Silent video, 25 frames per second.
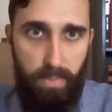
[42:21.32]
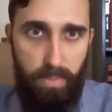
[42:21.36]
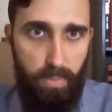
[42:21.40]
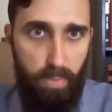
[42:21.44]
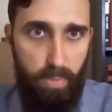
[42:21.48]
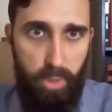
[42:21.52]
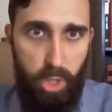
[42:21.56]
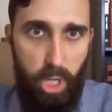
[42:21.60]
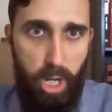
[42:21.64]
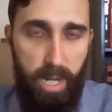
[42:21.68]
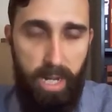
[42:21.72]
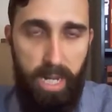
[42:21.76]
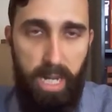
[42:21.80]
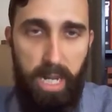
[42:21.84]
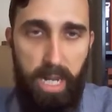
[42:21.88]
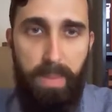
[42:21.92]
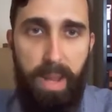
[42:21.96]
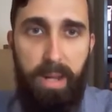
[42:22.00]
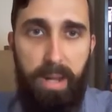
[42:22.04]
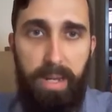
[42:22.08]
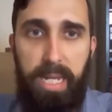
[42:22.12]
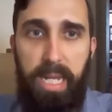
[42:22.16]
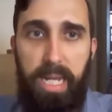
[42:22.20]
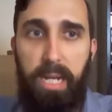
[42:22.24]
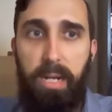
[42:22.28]
talking
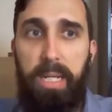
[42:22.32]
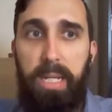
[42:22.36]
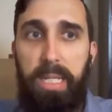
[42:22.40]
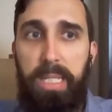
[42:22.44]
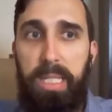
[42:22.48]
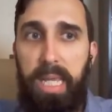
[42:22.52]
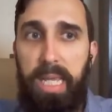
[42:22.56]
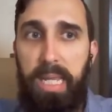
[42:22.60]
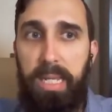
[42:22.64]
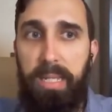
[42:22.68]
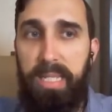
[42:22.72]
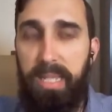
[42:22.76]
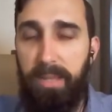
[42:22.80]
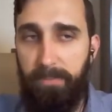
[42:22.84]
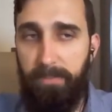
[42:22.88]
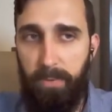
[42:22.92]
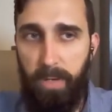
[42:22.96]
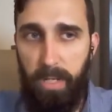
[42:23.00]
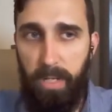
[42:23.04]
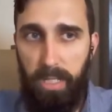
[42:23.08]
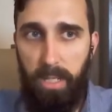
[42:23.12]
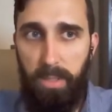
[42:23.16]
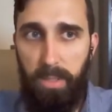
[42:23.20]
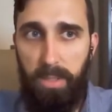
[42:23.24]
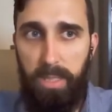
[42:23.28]
about here is a
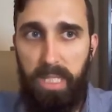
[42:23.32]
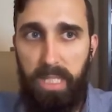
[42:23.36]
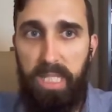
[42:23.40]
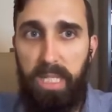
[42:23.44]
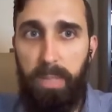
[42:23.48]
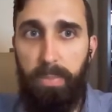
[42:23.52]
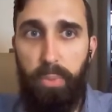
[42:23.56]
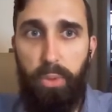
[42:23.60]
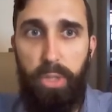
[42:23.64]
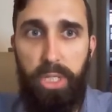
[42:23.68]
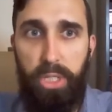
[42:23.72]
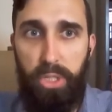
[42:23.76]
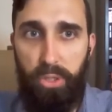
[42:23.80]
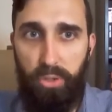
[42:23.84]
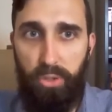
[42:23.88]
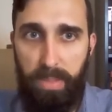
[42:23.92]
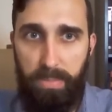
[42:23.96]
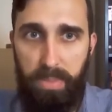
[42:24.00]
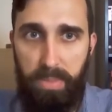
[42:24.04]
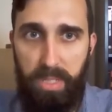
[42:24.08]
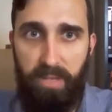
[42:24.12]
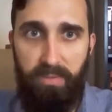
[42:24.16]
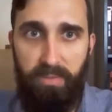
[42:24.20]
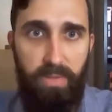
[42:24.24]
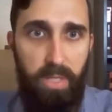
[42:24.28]
different use. It's a
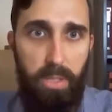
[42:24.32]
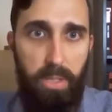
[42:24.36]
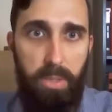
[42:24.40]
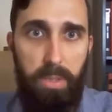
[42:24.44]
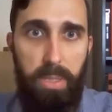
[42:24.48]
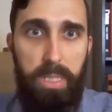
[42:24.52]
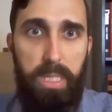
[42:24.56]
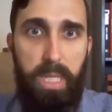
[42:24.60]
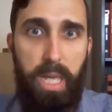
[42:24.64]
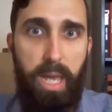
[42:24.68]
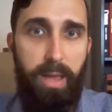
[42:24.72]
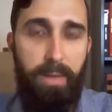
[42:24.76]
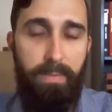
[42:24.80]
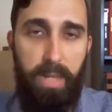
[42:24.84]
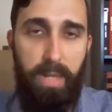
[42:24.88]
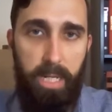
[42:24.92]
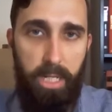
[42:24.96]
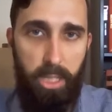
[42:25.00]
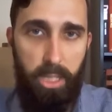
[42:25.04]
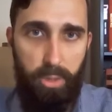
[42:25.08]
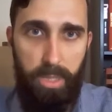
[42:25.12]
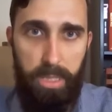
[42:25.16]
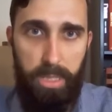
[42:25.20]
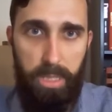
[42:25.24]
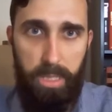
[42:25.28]
prescriptive use of
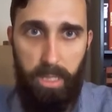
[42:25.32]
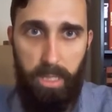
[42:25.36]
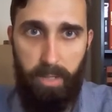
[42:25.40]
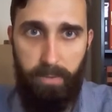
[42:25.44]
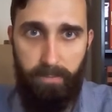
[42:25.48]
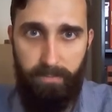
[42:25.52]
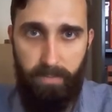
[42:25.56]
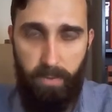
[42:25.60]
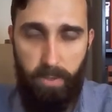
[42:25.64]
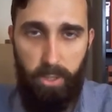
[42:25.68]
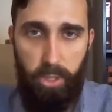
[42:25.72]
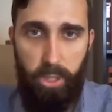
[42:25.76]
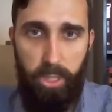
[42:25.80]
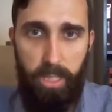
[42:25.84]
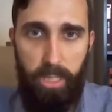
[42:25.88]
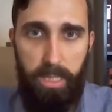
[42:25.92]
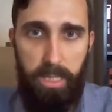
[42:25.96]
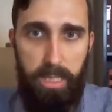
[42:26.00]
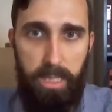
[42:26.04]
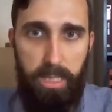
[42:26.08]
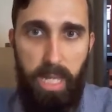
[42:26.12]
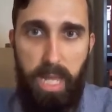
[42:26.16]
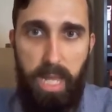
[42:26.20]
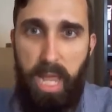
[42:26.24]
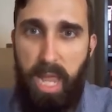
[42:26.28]
interest
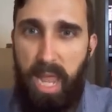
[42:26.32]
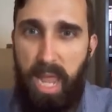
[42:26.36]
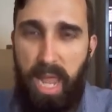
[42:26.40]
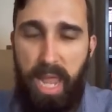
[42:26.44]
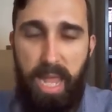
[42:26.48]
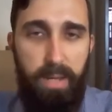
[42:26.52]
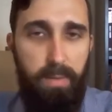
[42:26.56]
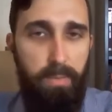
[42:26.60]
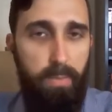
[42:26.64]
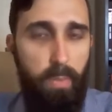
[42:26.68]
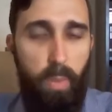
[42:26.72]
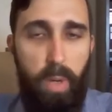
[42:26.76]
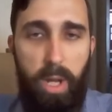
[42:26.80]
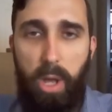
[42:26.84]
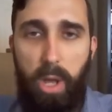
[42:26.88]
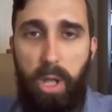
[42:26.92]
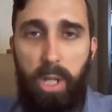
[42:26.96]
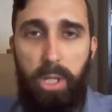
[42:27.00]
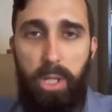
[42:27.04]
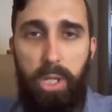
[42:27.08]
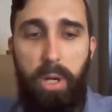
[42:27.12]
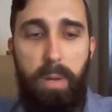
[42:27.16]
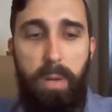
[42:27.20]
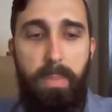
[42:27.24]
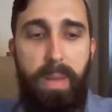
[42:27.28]
convergence. And we all
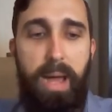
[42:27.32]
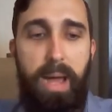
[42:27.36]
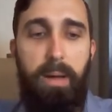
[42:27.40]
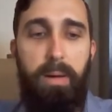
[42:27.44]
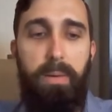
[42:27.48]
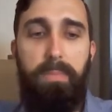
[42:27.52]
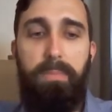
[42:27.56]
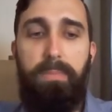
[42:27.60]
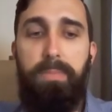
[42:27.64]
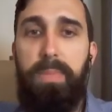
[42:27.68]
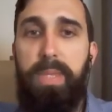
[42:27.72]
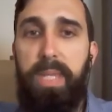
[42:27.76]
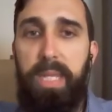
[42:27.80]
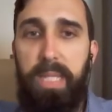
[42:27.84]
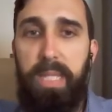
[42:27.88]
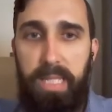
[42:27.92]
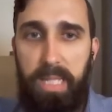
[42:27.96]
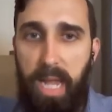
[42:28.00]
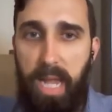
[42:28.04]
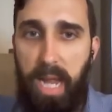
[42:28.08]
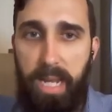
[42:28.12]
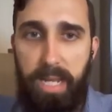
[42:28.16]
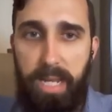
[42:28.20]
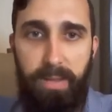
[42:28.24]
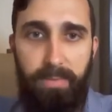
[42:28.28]
know about this
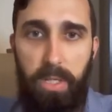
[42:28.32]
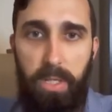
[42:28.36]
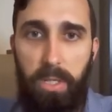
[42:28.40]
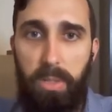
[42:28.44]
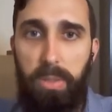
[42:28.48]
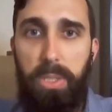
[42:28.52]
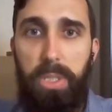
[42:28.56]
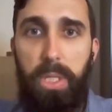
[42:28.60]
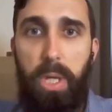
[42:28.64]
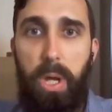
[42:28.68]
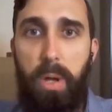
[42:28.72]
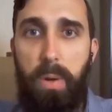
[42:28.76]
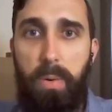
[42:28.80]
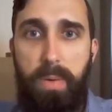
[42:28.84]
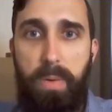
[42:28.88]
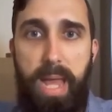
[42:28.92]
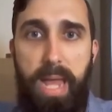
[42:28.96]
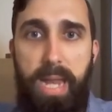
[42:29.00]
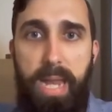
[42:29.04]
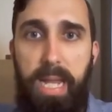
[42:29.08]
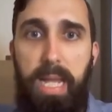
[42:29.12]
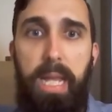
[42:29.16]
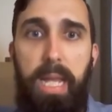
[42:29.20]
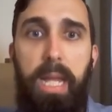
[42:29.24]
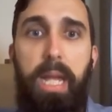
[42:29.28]
kind of use
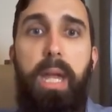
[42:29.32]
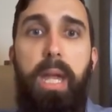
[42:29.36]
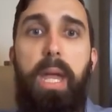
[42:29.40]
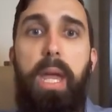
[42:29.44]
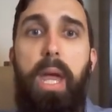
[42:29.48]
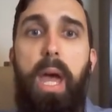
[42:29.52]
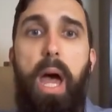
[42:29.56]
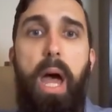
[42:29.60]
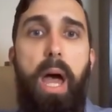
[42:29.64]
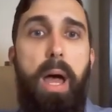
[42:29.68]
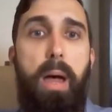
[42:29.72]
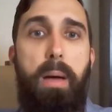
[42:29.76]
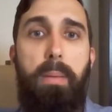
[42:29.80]
already. A